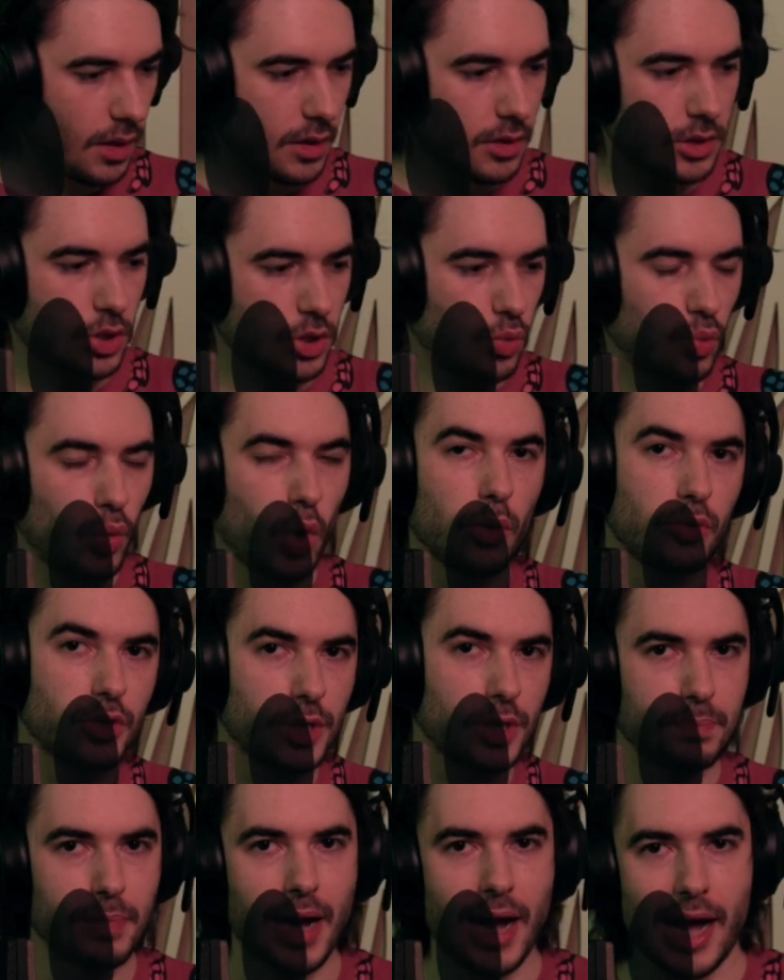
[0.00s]
So what would a
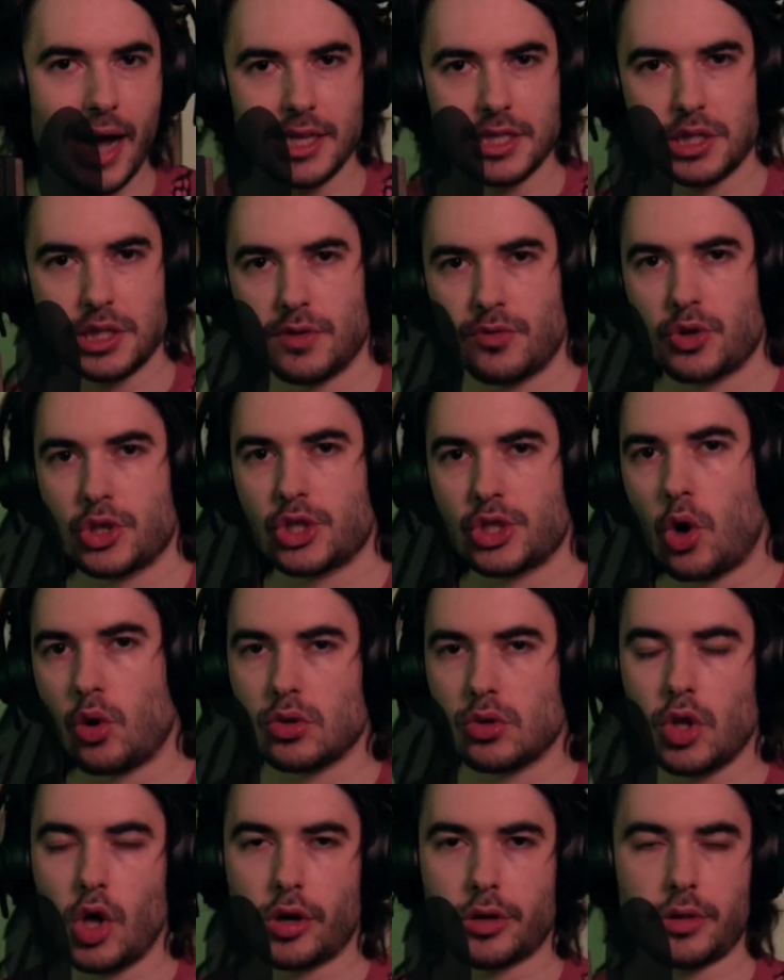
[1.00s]
positive result
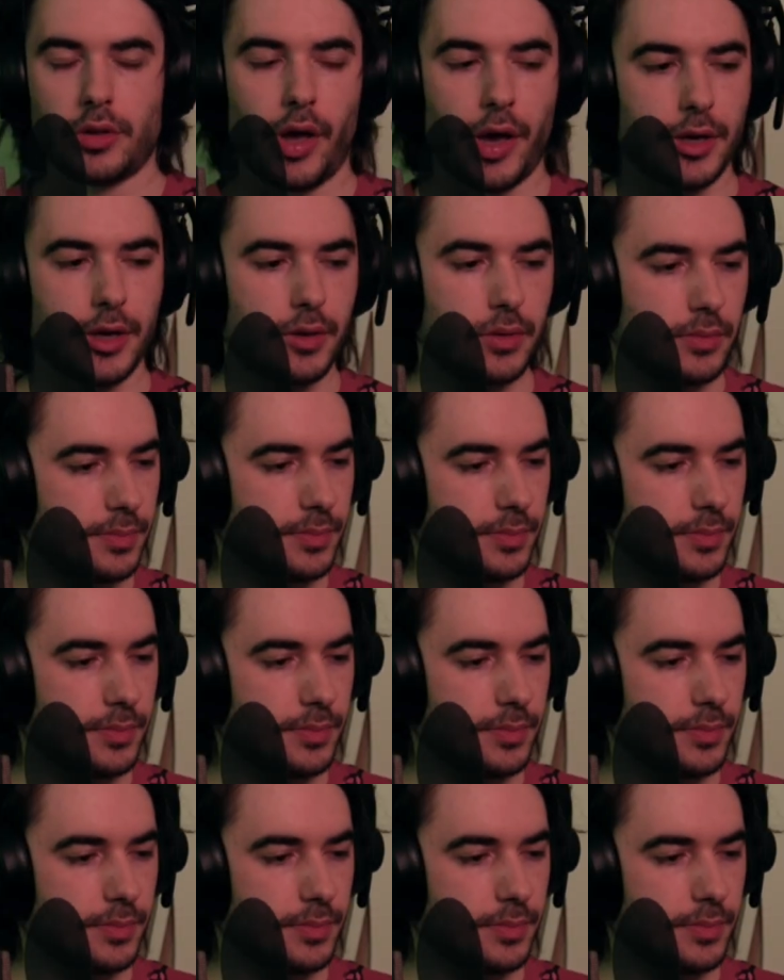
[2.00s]
look like?